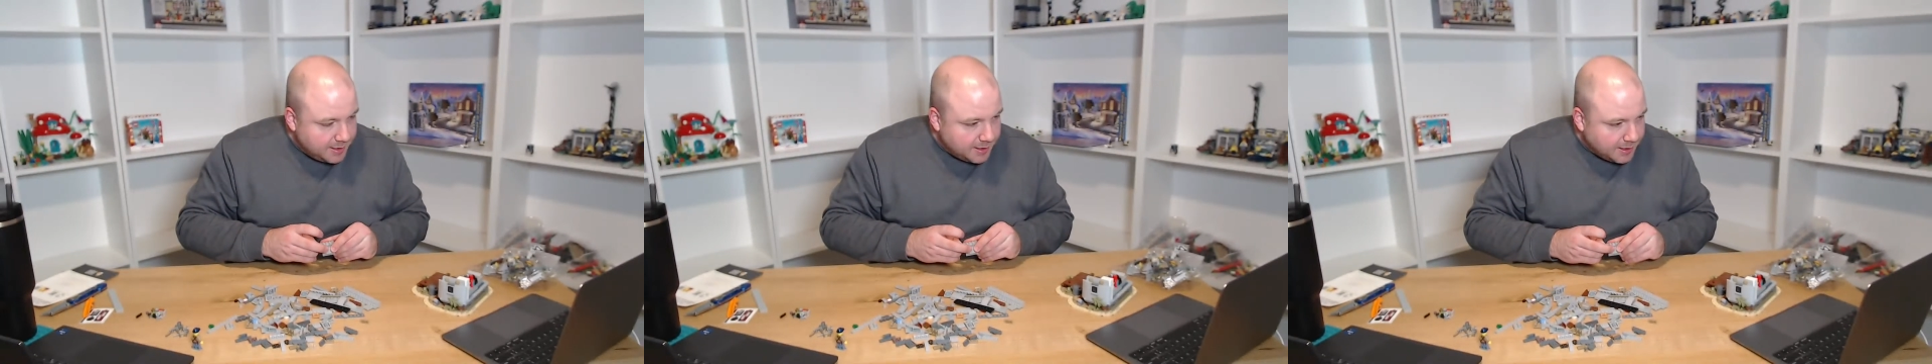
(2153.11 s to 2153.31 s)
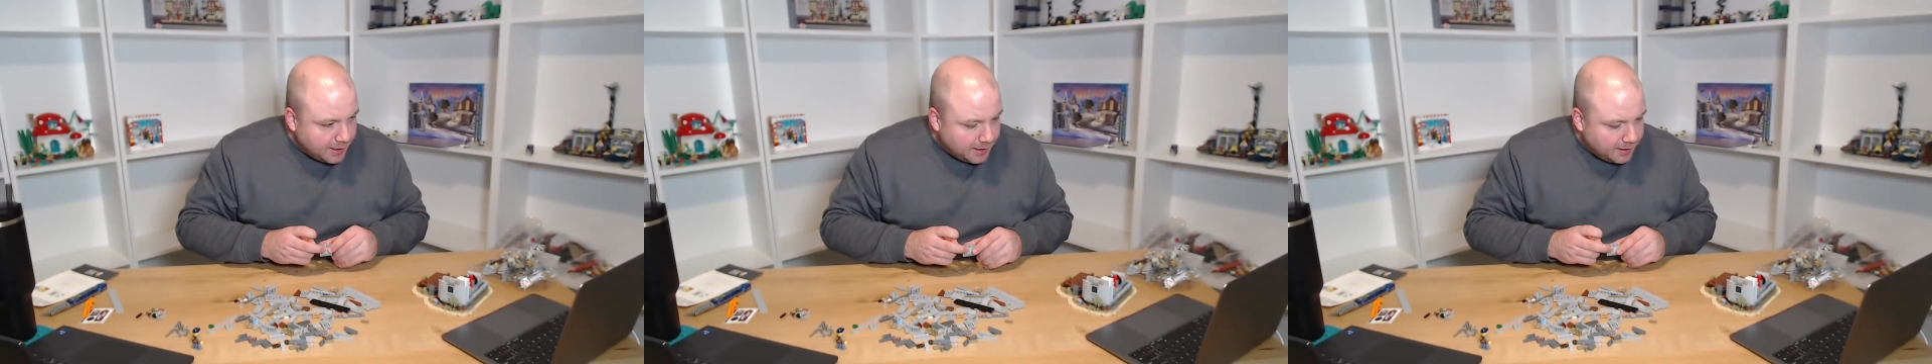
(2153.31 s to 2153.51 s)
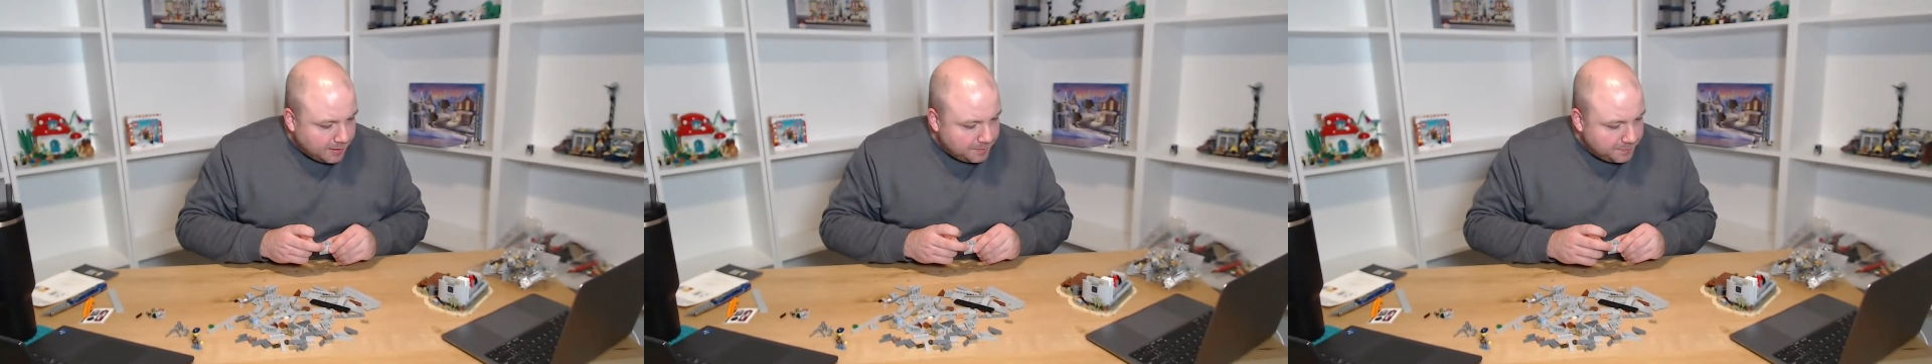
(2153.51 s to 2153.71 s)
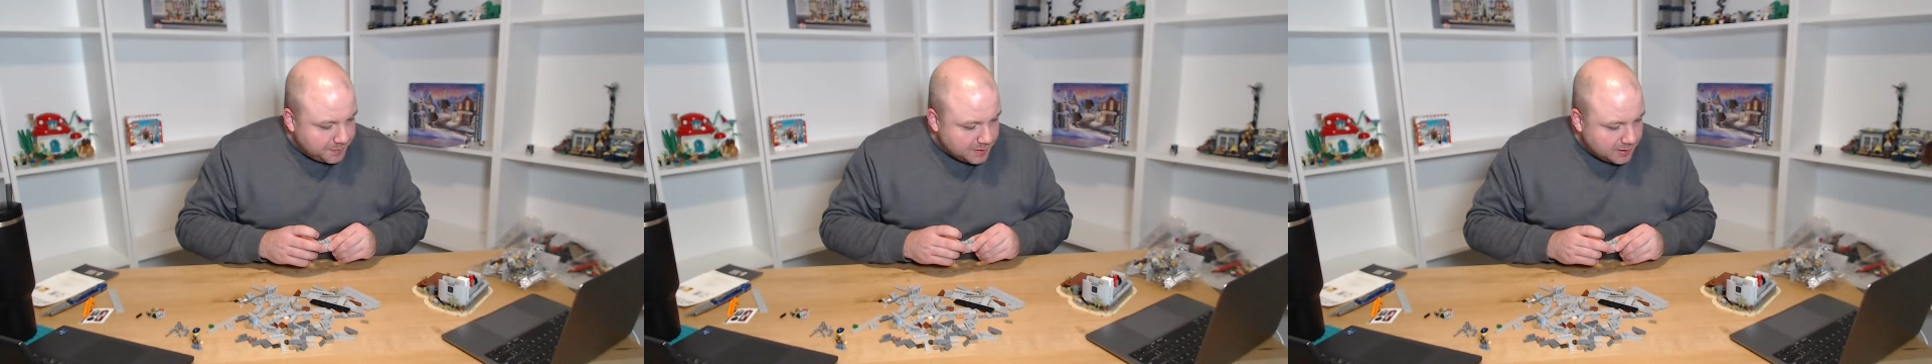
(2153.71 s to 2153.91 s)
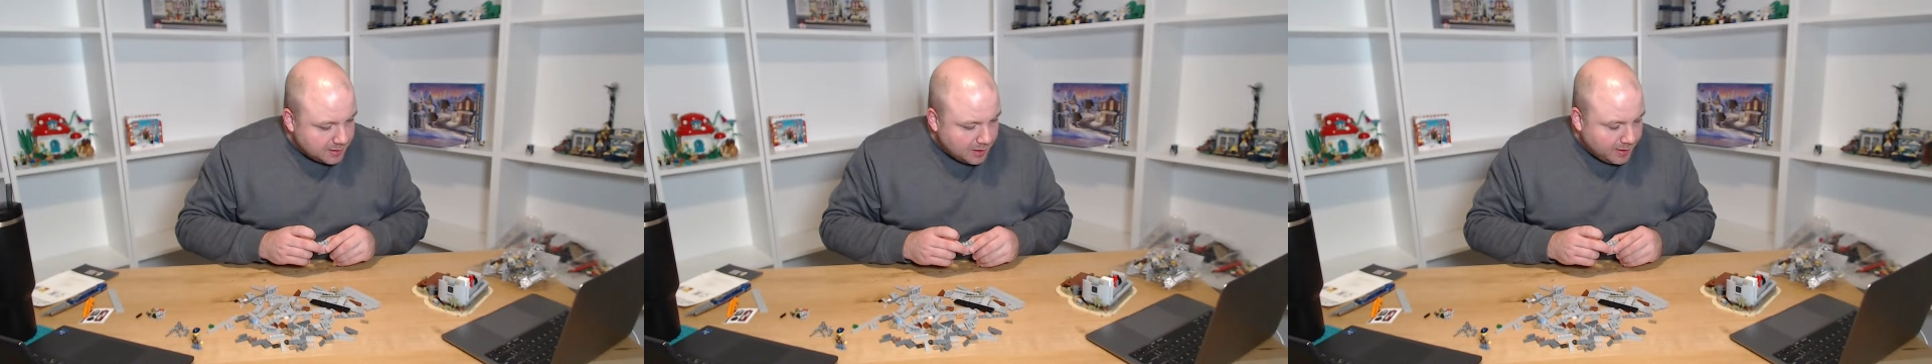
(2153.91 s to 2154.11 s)
Now
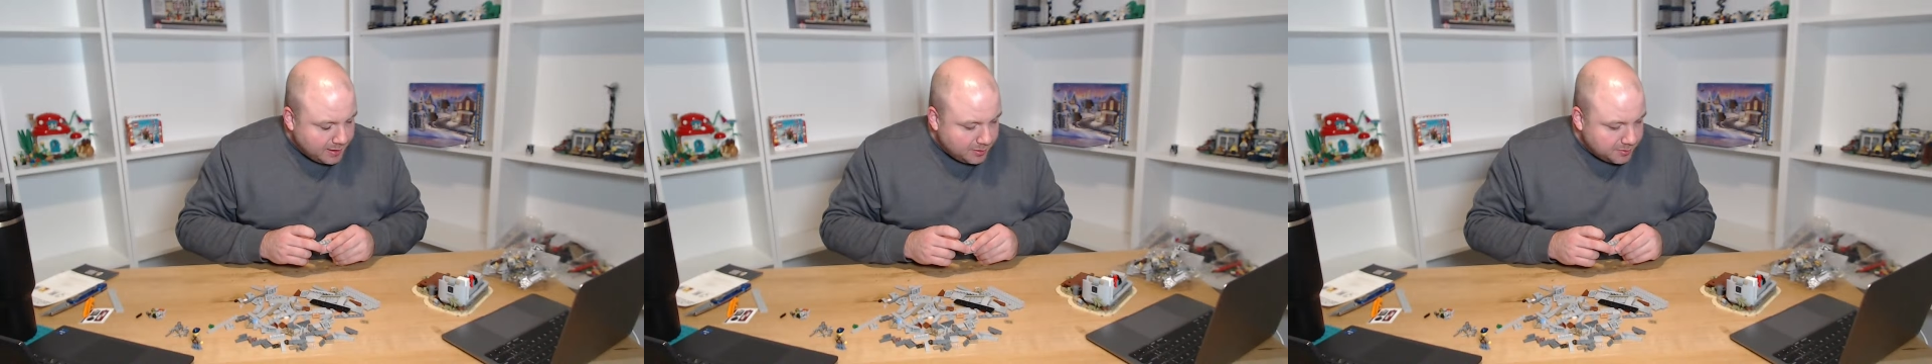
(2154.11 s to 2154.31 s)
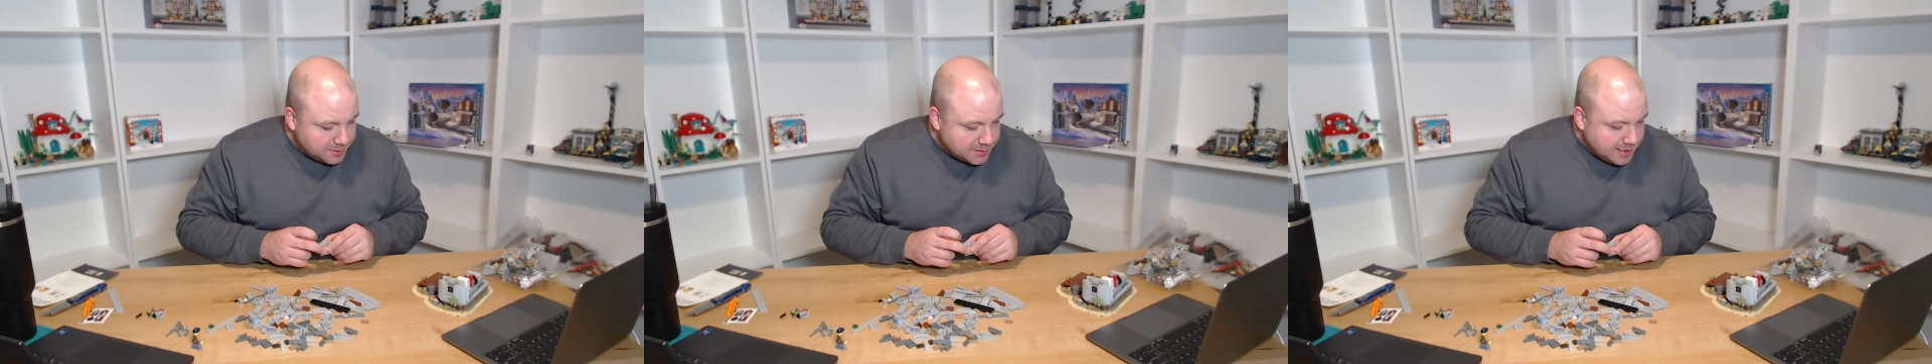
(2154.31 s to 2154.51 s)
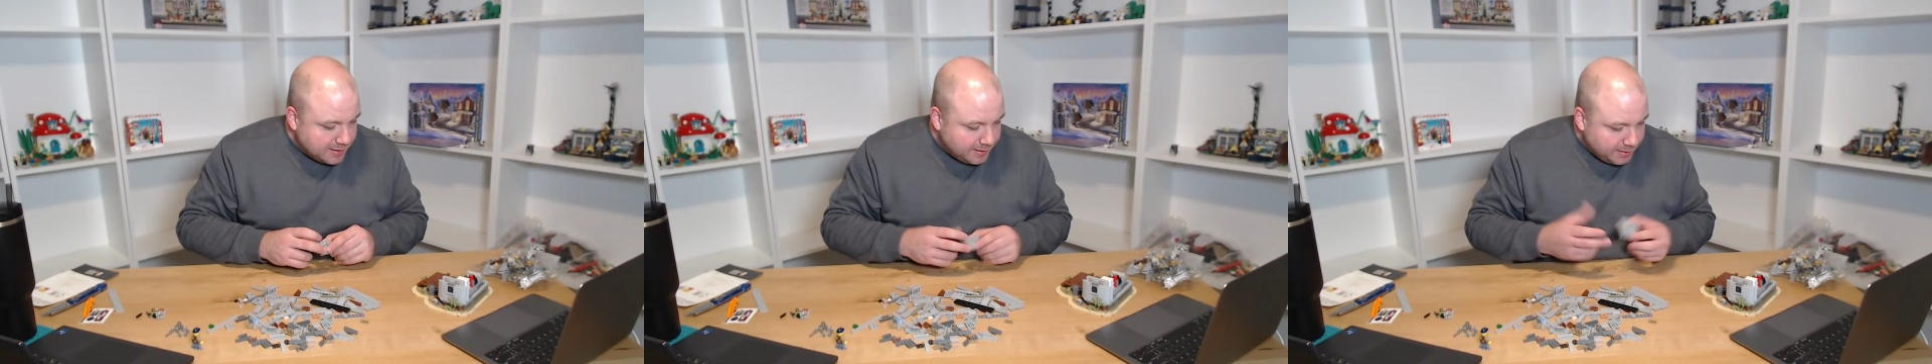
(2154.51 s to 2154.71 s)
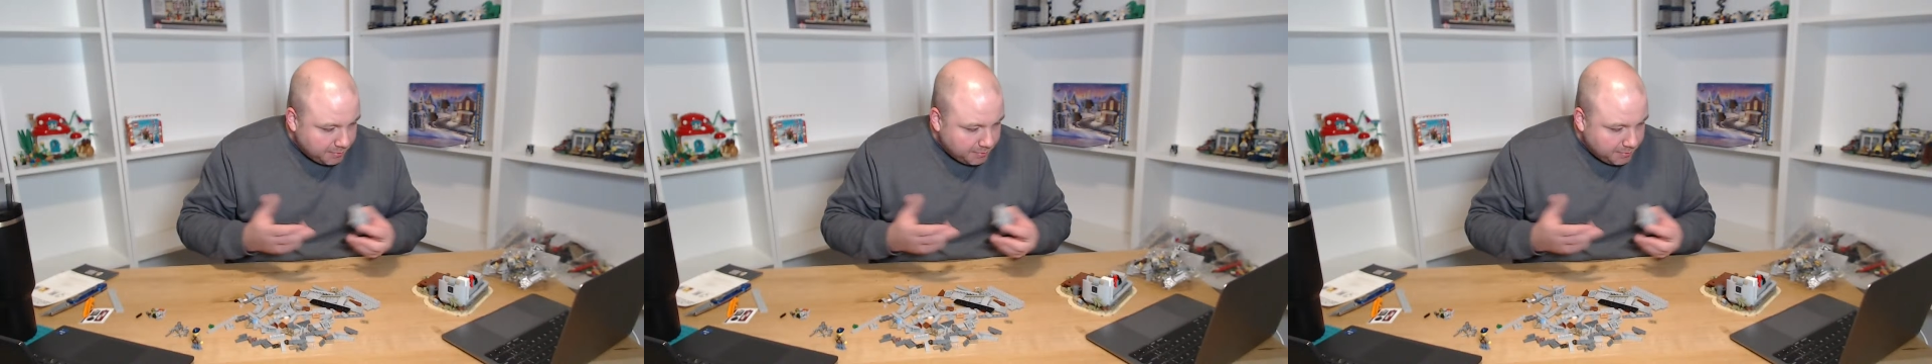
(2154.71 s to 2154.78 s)
I know it's not like